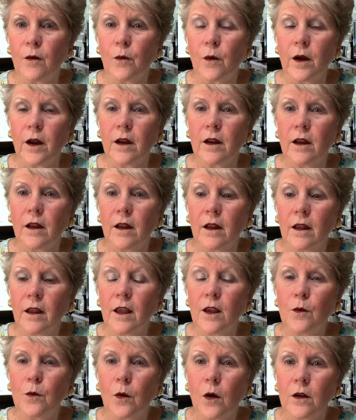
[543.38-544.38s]
way.
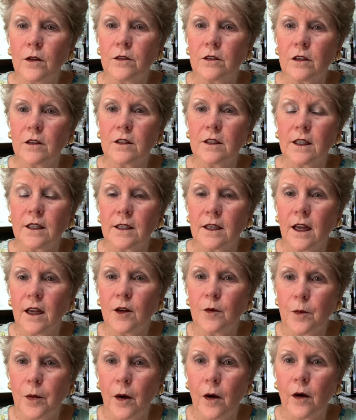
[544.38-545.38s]
He wants us to
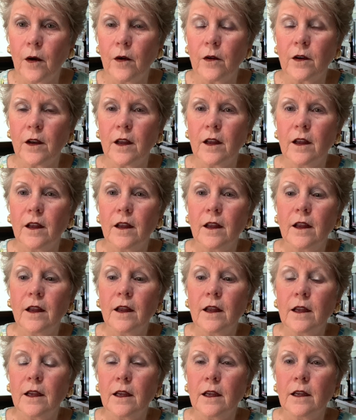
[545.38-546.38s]
take part
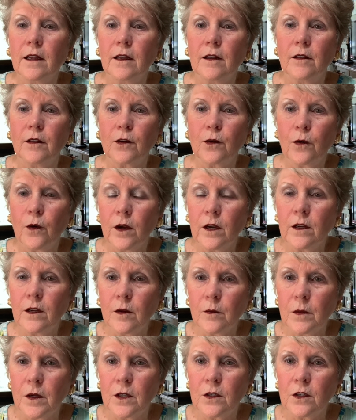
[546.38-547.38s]
in the Great
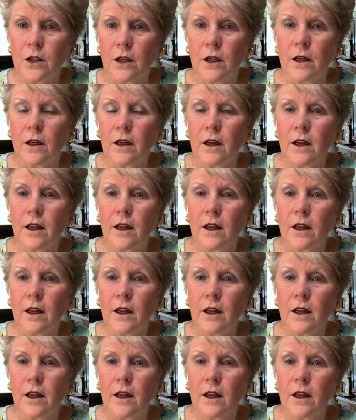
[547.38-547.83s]
Commission.